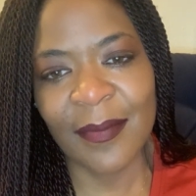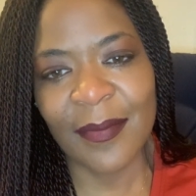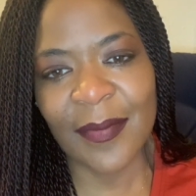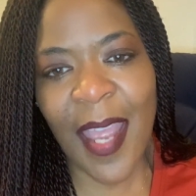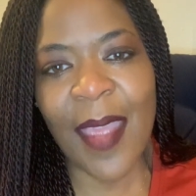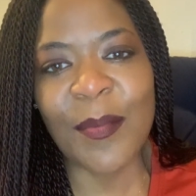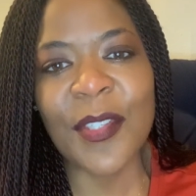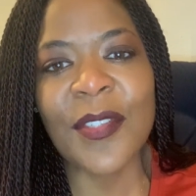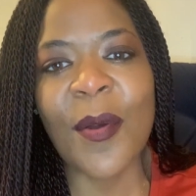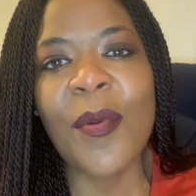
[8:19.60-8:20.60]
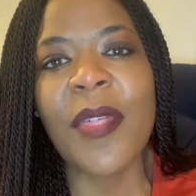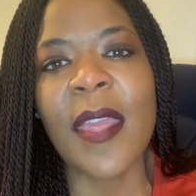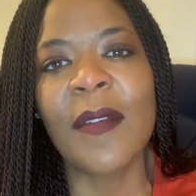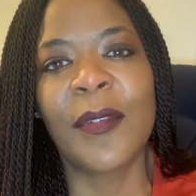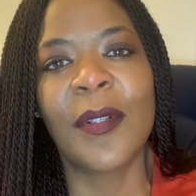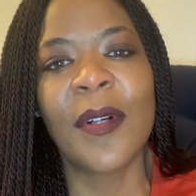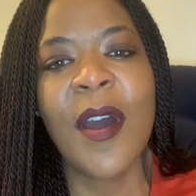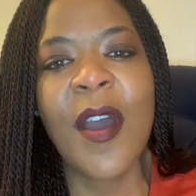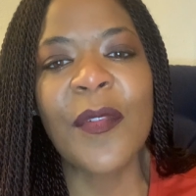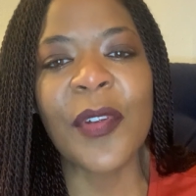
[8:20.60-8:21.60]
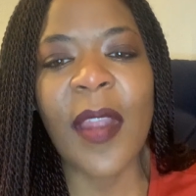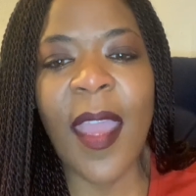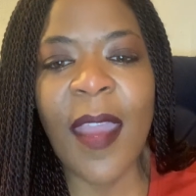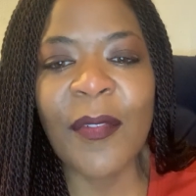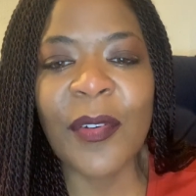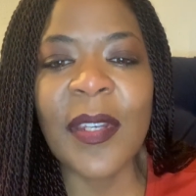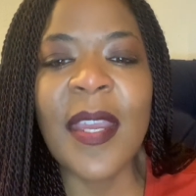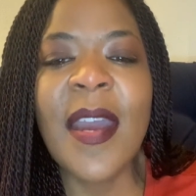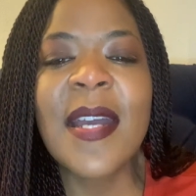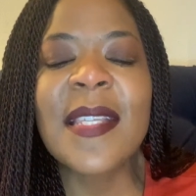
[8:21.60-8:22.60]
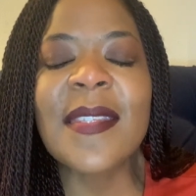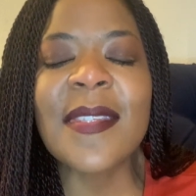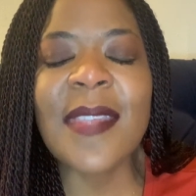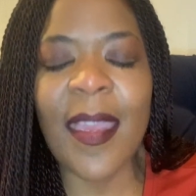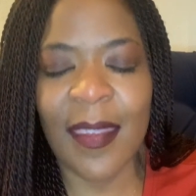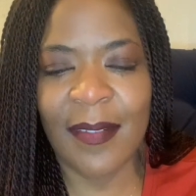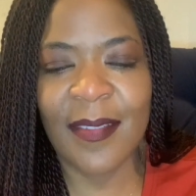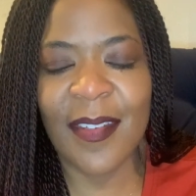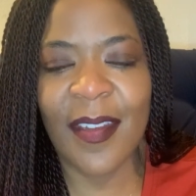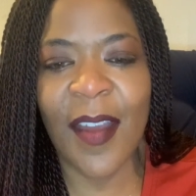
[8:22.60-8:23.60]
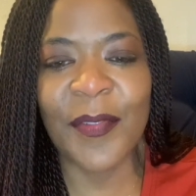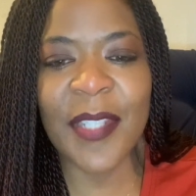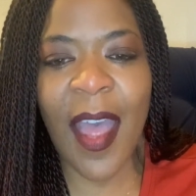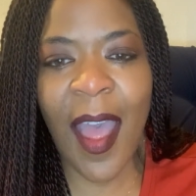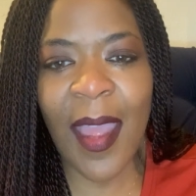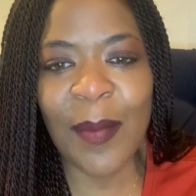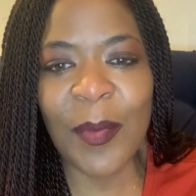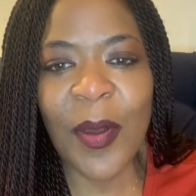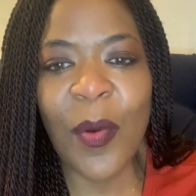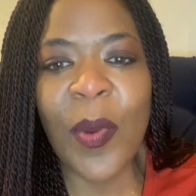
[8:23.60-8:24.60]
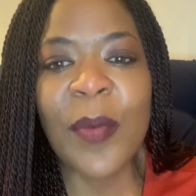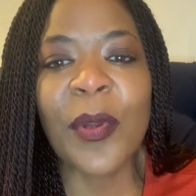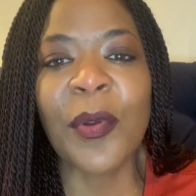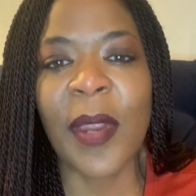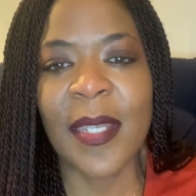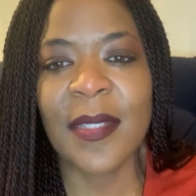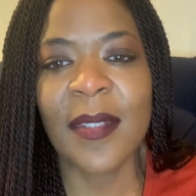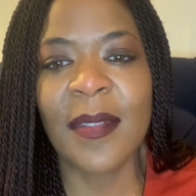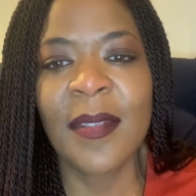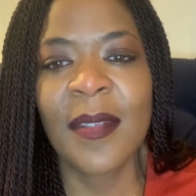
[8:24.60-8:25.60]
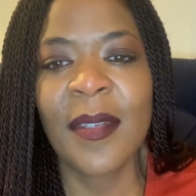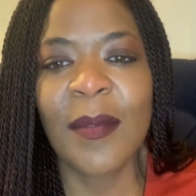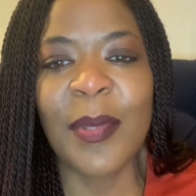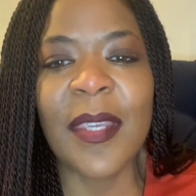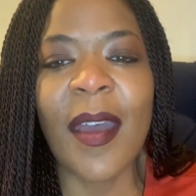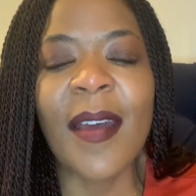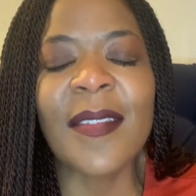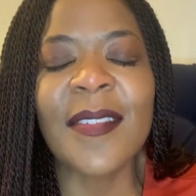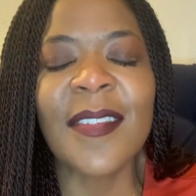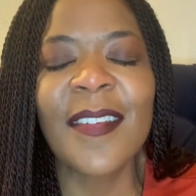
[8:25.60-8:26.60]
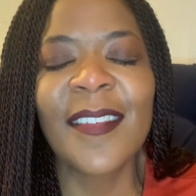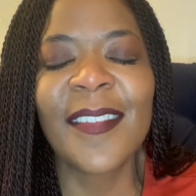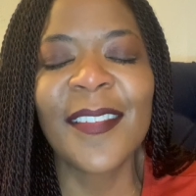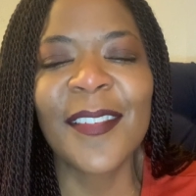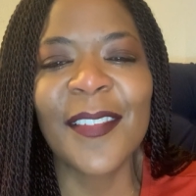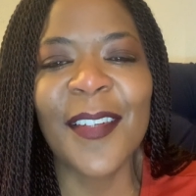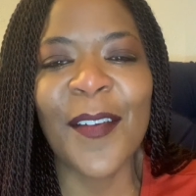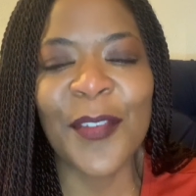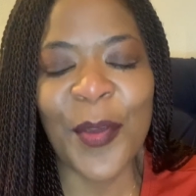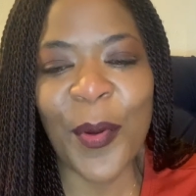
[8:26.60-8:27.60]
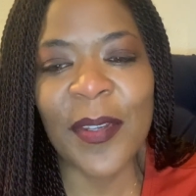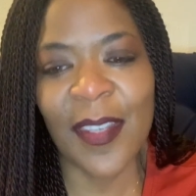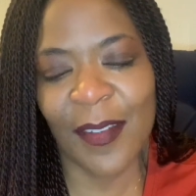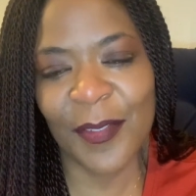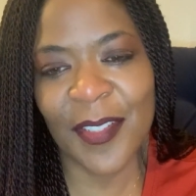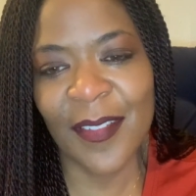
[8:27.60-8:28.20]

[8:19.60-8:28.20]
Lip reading: I am so thankful for every second of time we were granted because of your gift.